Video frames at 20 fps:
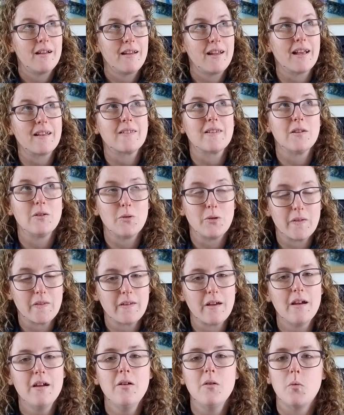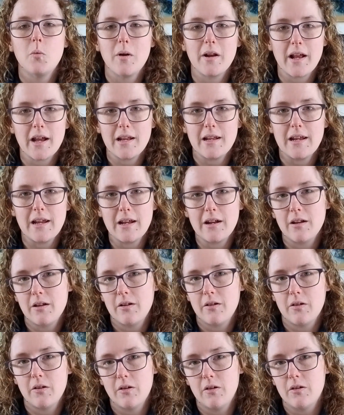gets looser when I knit
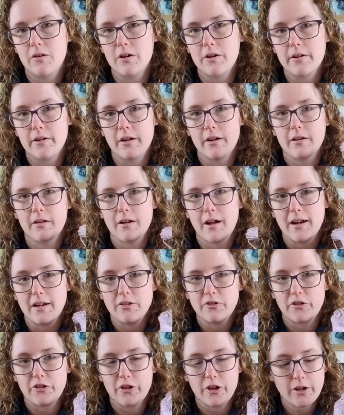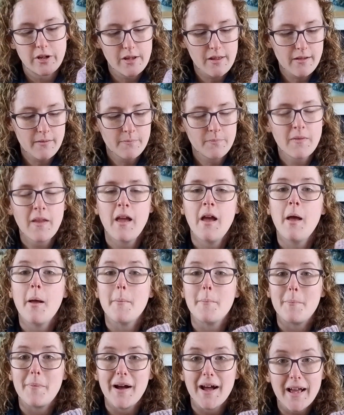on 9-inch circular,
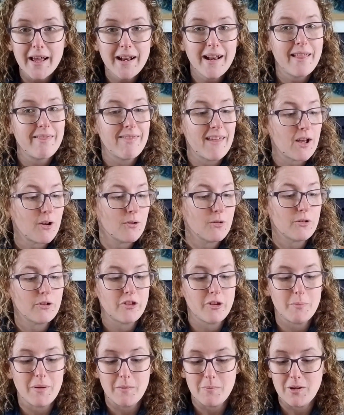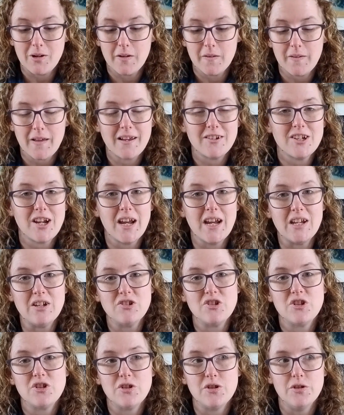but that could also be because I
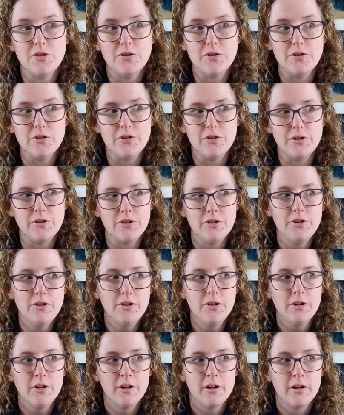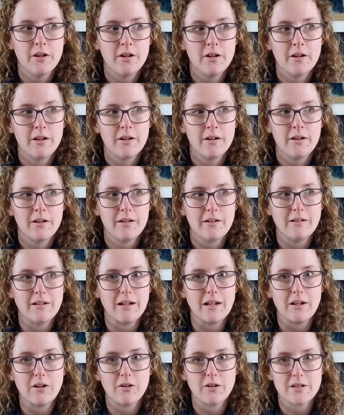changed to
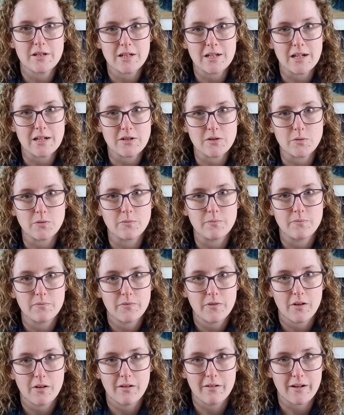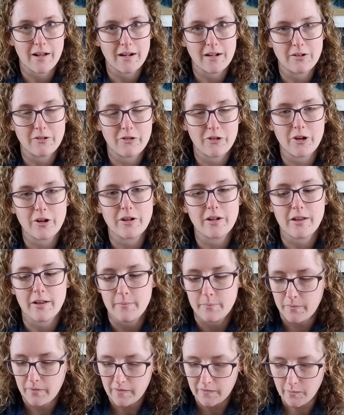knitting continental on 9-inch
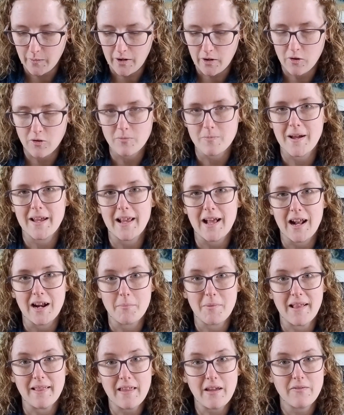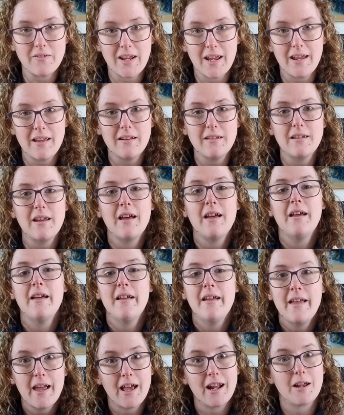circular. So I hold my yarn in my left hand
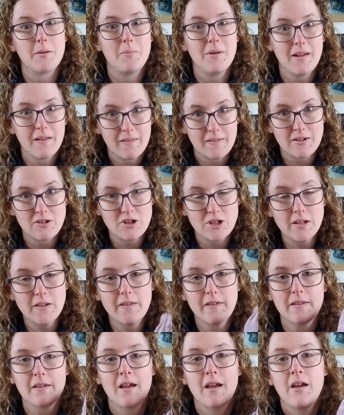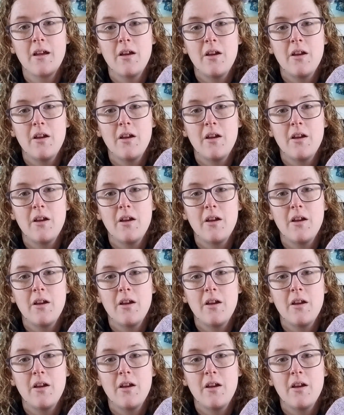and I pick stitches